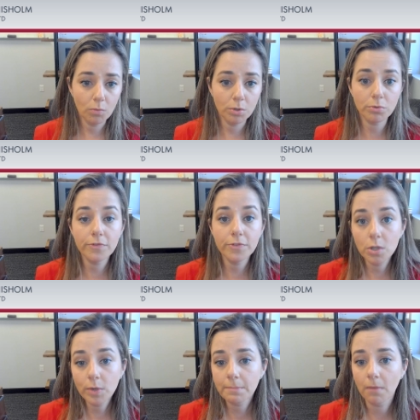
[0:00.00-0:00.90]
When
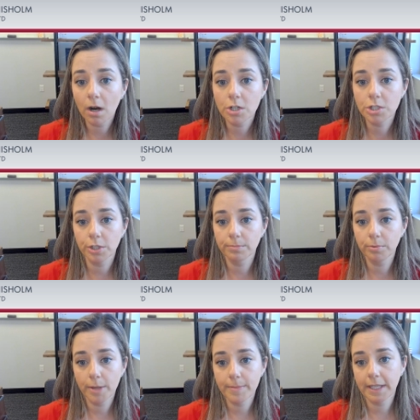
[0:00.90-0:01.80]
reviewing marginal
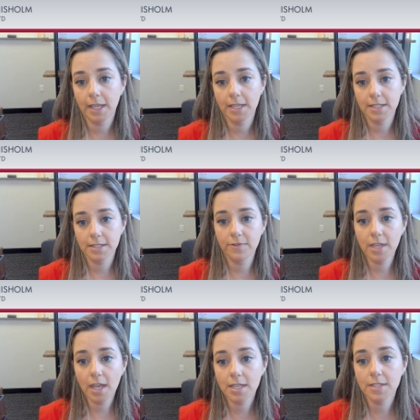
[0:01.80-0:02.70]
employment cases,
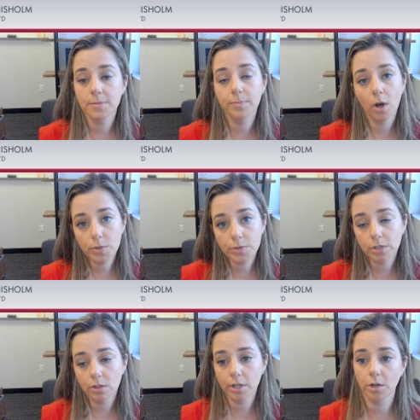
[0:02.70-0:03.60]
VA is supposed to
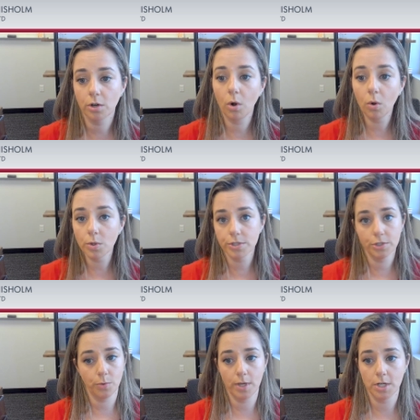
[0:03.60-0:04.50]
look at your whole
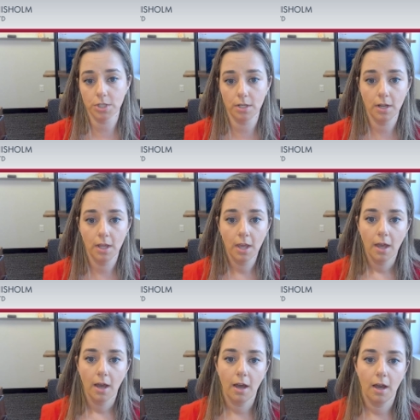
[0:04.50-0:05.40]
situation.
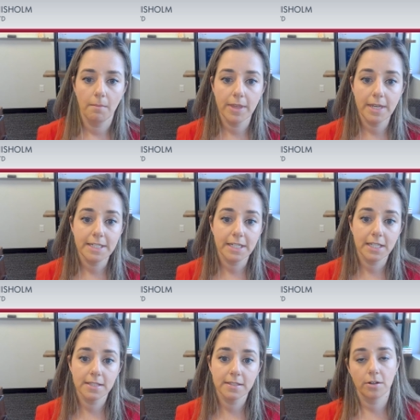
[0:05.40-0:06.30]
Um, they need to
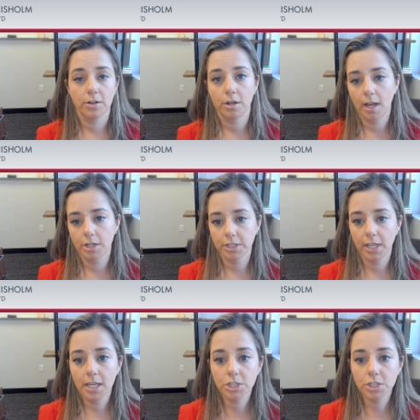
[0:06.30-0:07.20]
consider your
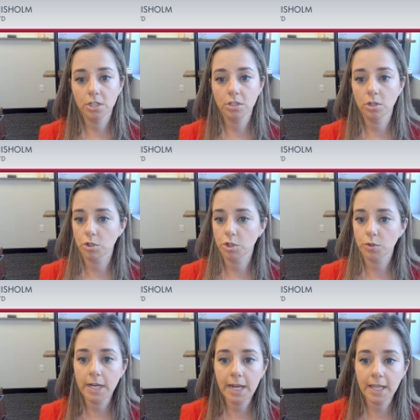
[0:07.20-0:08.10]
education, your
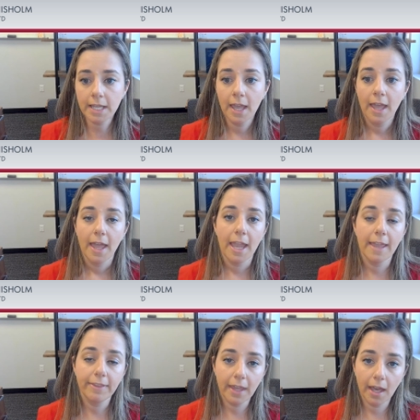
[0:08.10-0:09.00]
training,
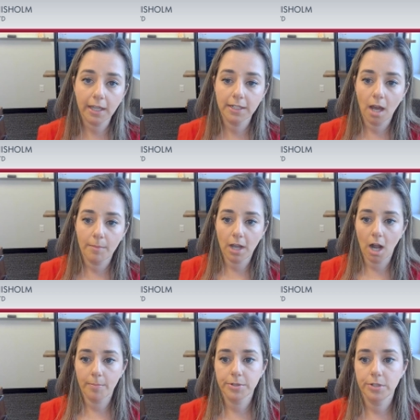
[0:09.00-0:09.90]
and the economic
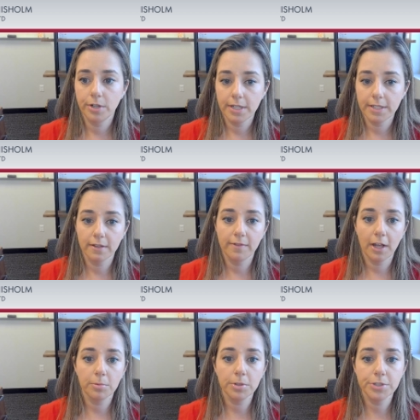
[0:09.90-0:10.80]
opportunities
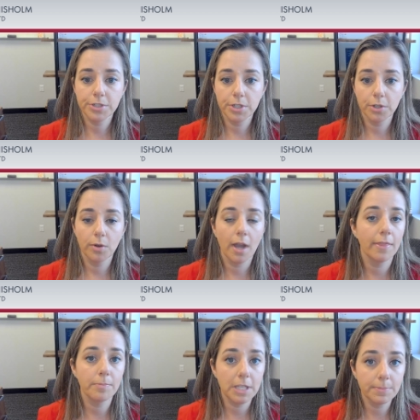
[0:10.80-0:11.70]
available to you and
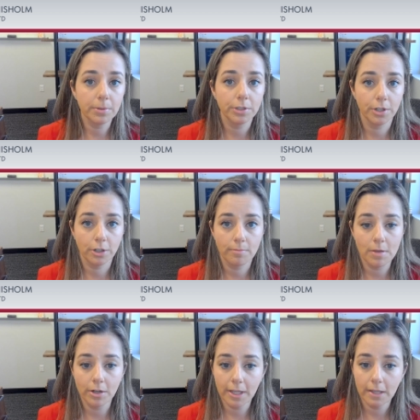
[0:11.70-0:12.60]
the people in your
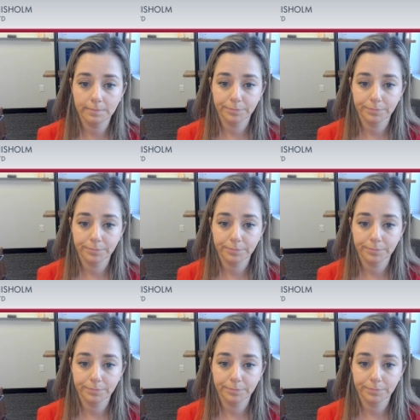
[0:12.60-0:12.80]
community.